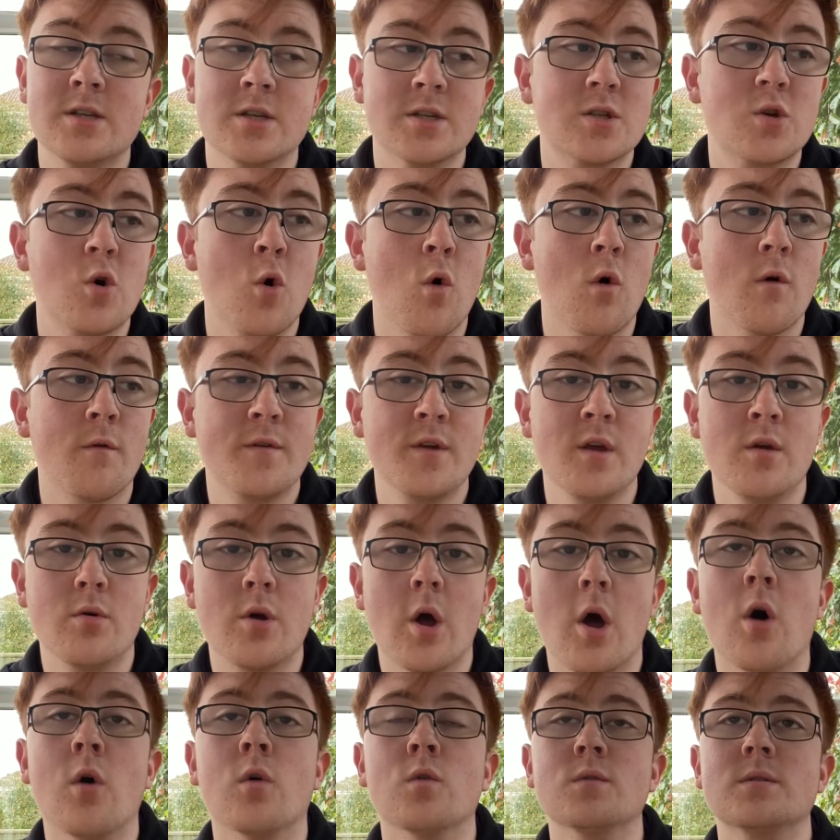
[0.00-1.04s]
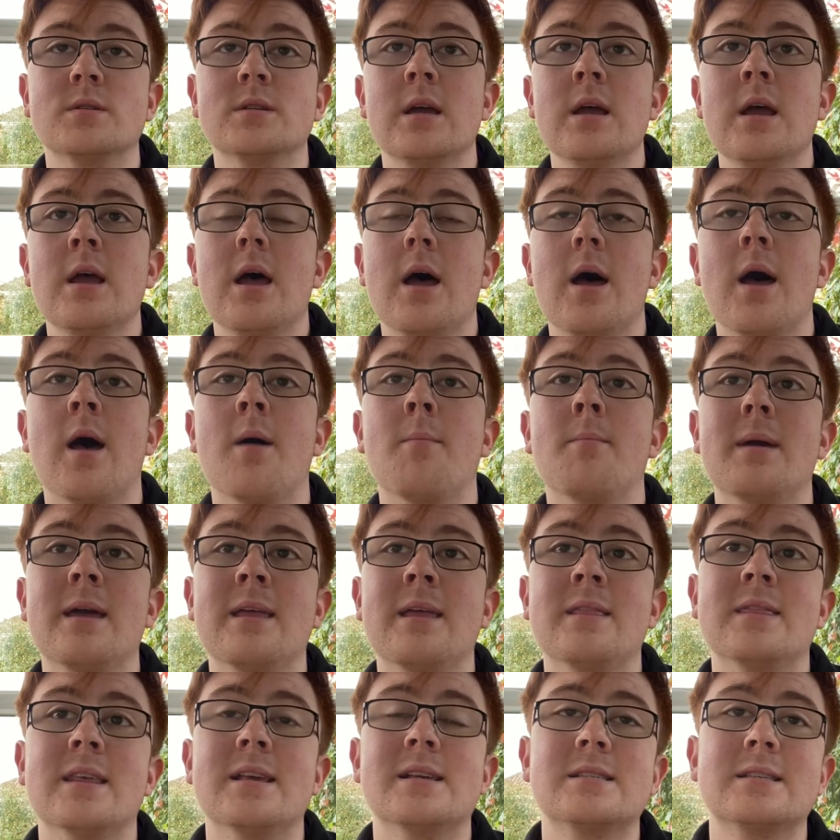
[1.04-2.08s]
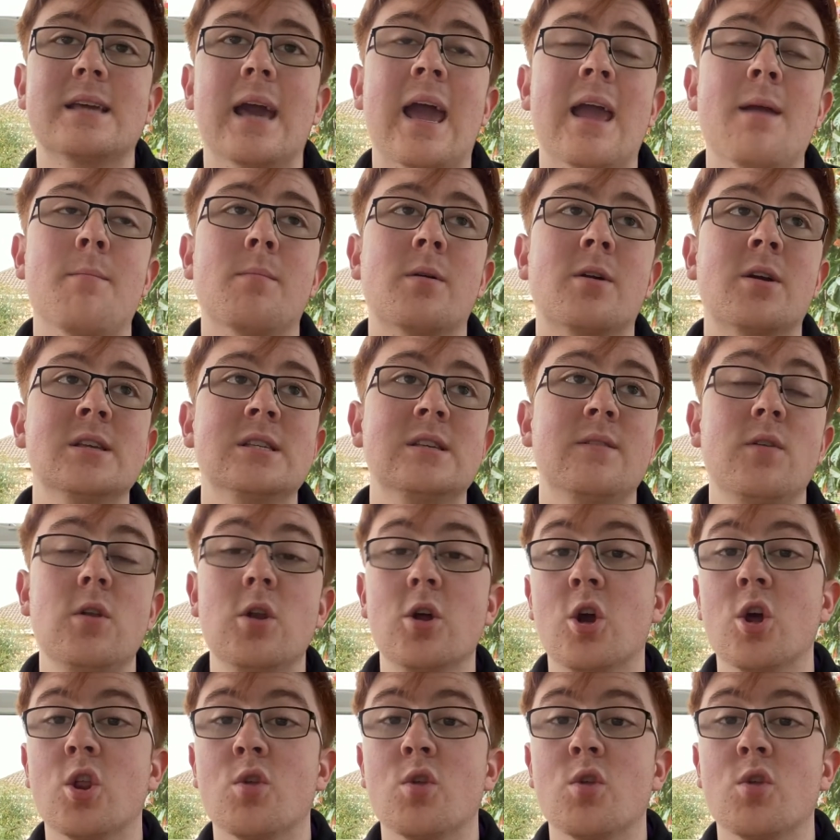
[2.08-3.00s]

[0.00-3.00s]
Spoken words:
to score a few goals in this game, because if you look at the